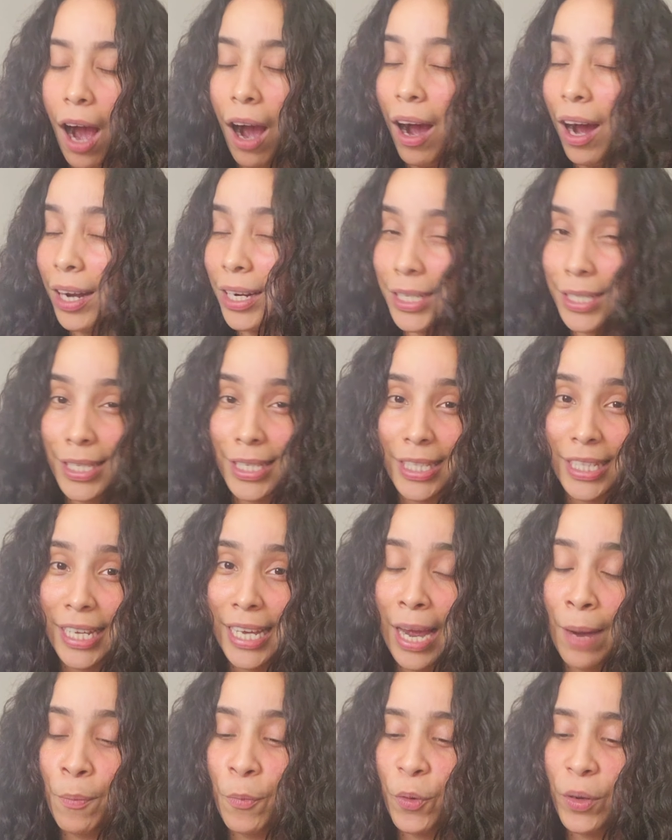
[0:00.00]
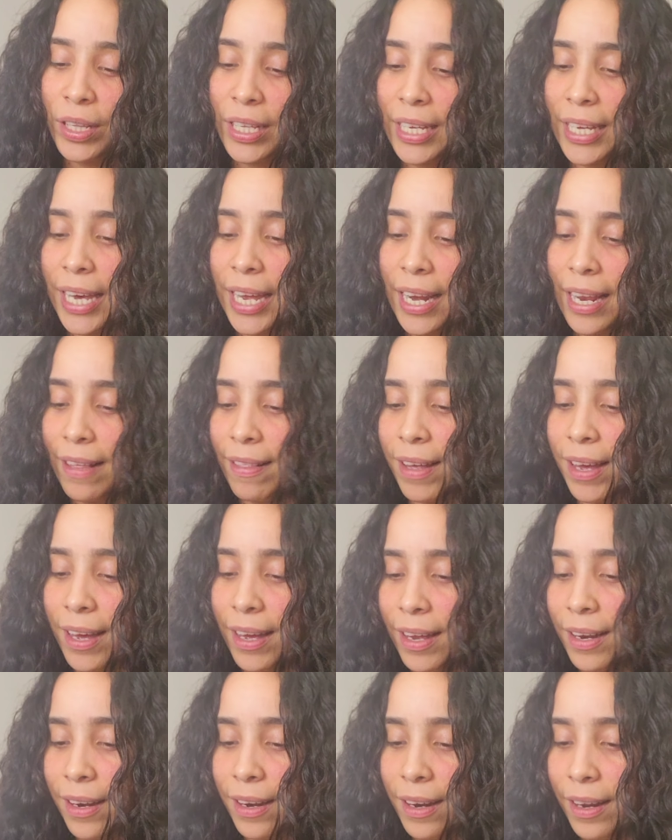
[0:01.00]
Honestly, I'm really getting
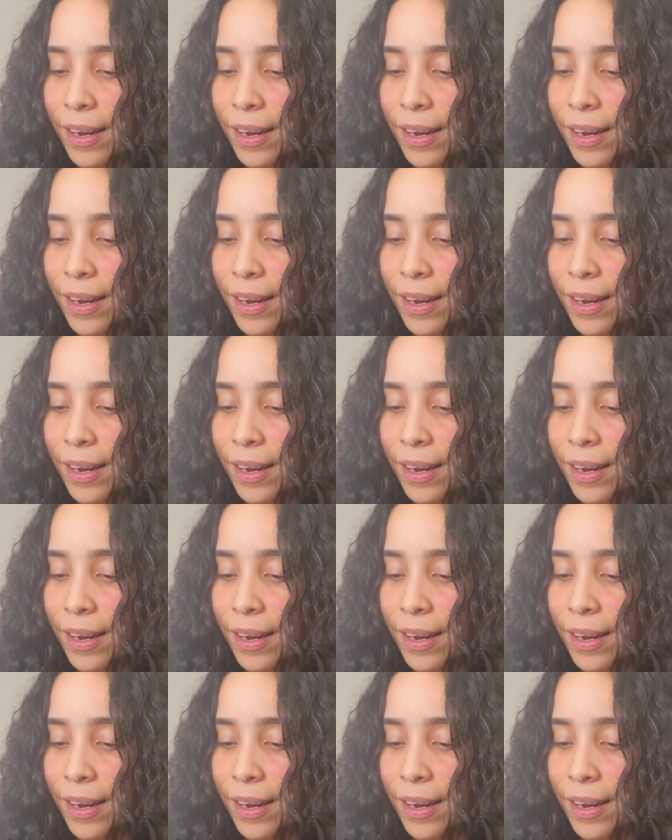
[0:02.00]
that.